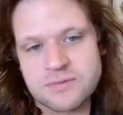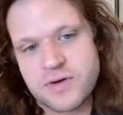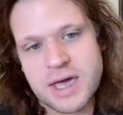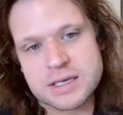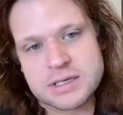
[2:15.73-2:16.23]
In
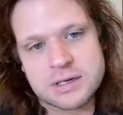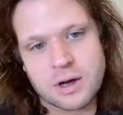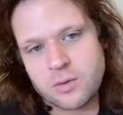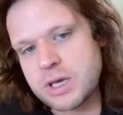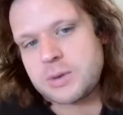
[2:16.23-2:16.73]
fact,
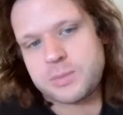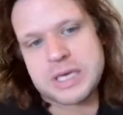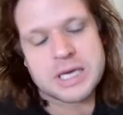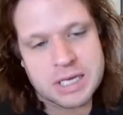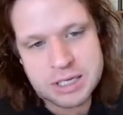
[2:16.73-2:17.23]
we could
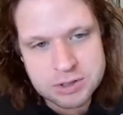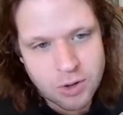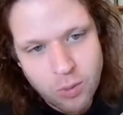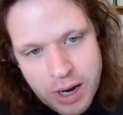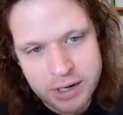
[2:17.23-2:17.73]
be getting
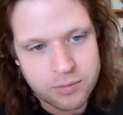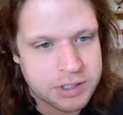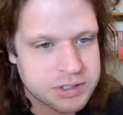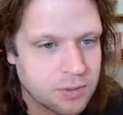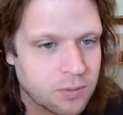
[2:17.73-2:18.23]
into a wider
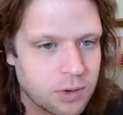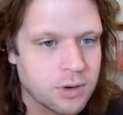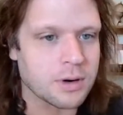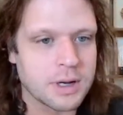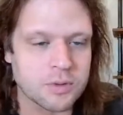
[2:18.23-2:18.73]
regional
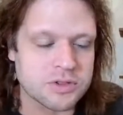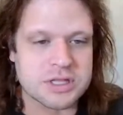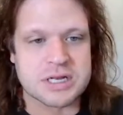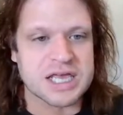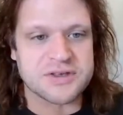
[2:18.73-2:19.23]
war
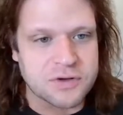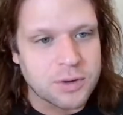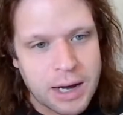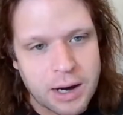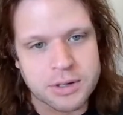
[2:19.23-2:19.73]
within the next
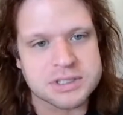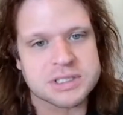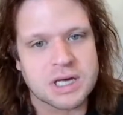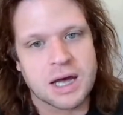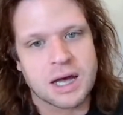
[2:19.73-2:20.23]
few hours